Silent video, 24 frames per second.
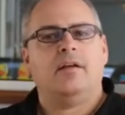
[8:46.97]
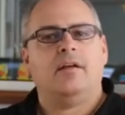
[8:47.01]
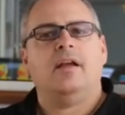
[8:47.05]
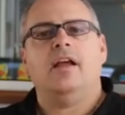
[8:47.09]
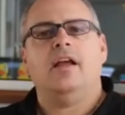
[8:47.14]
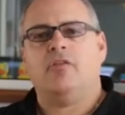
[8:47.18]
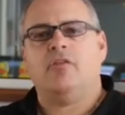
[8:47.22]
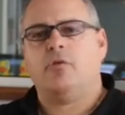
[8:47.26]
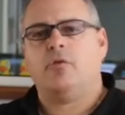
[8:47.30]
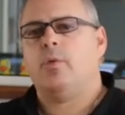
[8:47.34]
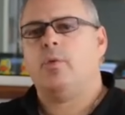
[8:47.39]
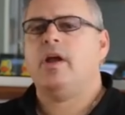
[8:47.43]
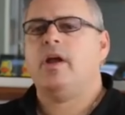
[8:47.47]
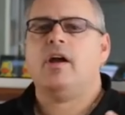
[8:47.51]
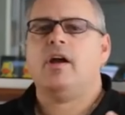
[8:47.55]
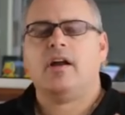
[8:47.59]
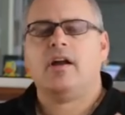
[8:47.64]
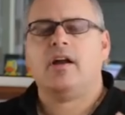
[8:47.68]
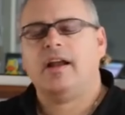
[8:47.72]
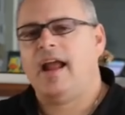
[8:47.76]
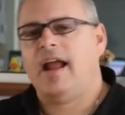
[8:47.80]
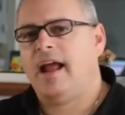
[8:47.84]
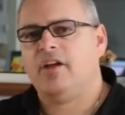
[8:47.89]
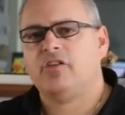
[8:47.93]
If we are
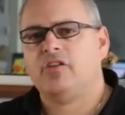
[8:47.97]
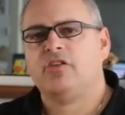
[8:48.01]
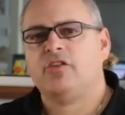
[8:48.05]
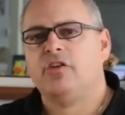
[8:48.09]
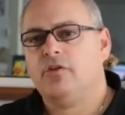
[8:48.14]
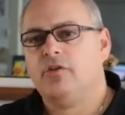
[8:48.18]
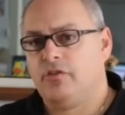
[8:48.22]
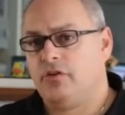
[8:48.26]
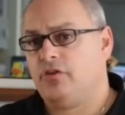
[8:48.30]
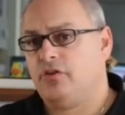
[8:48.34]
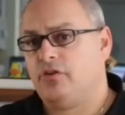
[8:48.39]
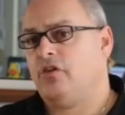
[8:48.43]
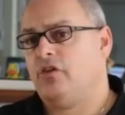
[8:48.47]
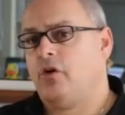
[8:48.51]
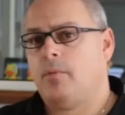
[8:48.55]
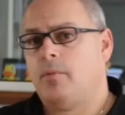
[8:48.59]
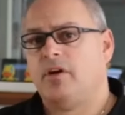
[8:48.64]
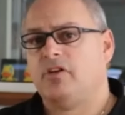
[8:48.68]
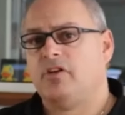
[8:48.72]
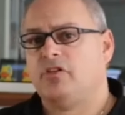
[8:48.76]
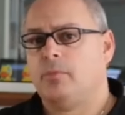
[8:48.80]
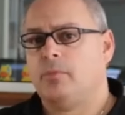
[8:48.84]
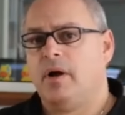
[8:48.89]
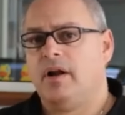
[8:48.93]
going to ask you for so
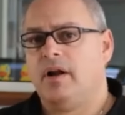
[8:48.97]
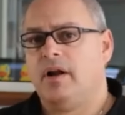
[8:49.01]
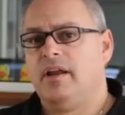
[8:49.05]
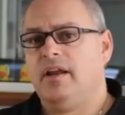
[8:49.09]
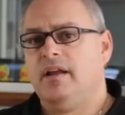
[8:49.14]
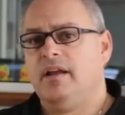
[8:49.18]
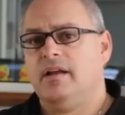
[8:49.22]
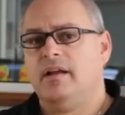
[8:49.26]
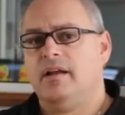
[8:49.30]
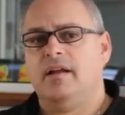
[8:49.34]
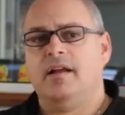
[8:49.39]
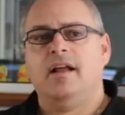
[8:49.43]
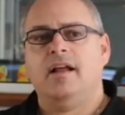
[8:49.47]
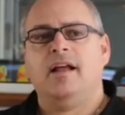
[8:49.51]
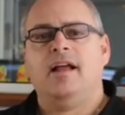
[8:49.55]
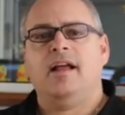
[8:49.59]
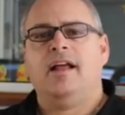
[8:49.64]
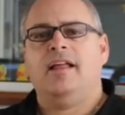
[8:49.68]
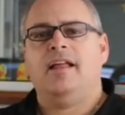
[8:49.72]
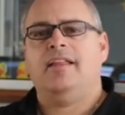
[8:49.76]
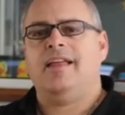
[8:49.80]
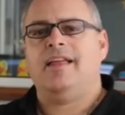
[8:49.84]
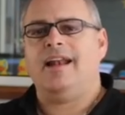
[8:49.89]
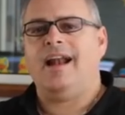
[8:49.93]
much money,
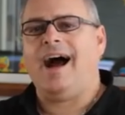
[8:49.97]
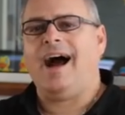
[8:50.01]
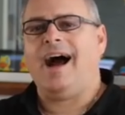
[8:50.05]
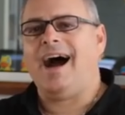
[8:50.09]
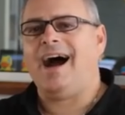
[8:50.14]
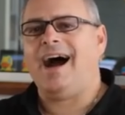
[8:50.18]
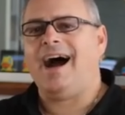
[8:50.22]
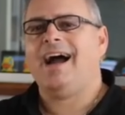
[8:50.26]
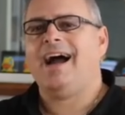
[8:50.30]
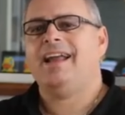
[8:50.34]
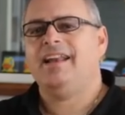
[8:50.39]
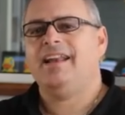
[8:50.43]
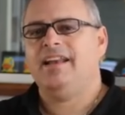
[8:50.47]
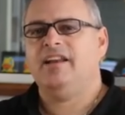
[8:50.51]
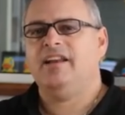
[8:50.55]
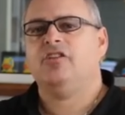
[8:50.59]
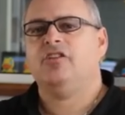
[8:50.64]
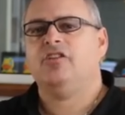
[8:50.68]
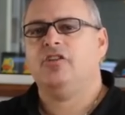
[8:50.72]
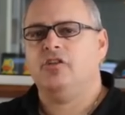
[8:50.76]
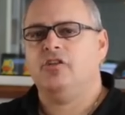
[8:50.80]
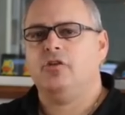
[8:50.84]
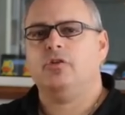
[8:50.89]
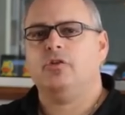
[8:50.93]
then I need
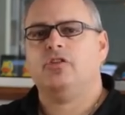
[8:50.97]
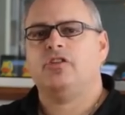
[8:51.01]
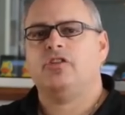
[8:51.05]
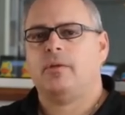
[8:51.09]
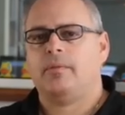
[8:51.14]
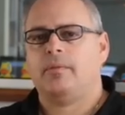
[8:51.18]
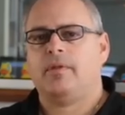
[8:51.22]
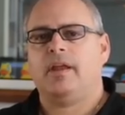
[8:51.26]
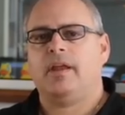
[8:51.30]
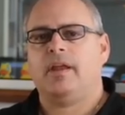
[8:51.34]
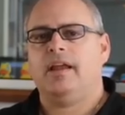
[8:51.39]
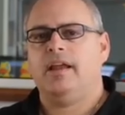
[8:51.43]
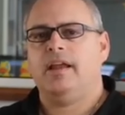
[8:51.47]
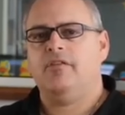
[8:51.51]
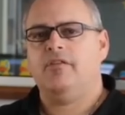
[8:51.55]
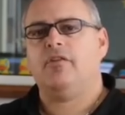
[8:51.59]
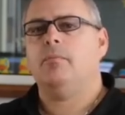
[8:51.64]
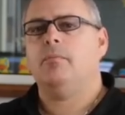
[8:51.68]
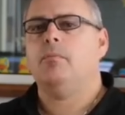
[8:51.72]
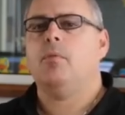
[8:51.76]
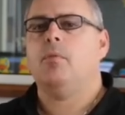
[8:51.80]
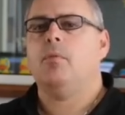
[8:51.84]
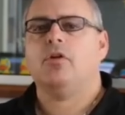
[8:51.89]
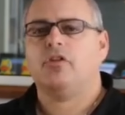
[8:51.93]
to do something even
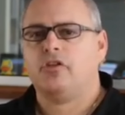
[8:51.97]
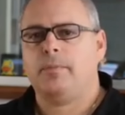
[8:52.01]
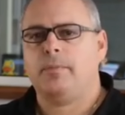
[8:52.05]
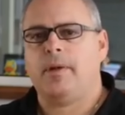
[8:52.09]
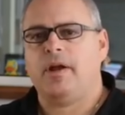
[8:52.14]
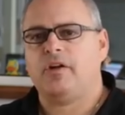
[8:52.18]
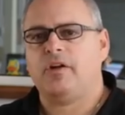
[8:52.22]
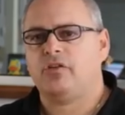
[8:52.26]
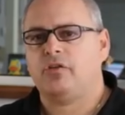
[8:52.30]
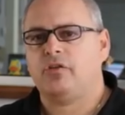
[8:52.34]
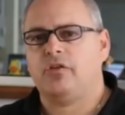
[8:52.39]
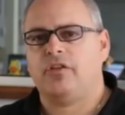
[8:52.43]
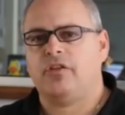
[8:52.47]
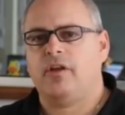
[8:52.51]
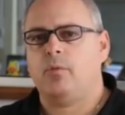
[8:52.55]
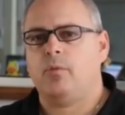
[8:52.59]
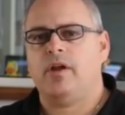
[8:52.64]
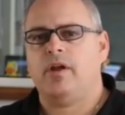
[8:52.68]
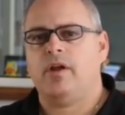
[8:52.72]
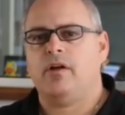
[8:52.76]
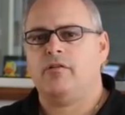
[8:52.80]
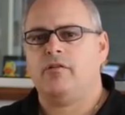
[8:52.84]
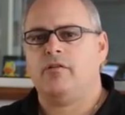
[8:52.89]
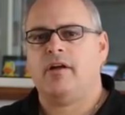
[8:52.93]
more special than
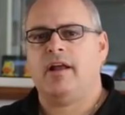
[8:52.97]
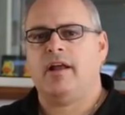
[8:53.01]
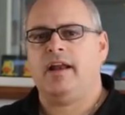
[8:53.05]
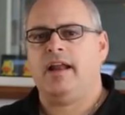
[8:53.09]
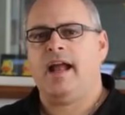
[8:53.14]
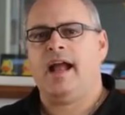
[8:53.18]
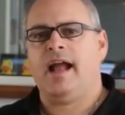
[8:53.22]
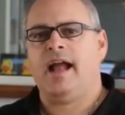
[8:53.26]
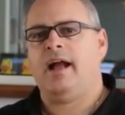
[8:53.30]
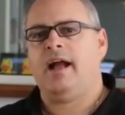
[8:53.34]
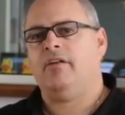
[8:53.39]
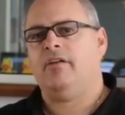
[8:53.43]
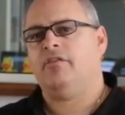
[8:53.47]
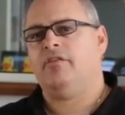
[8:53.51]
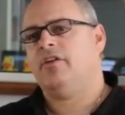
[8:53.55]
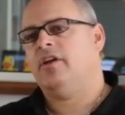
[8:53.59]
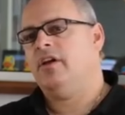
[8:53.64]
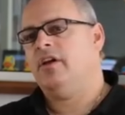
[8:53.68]
we already have.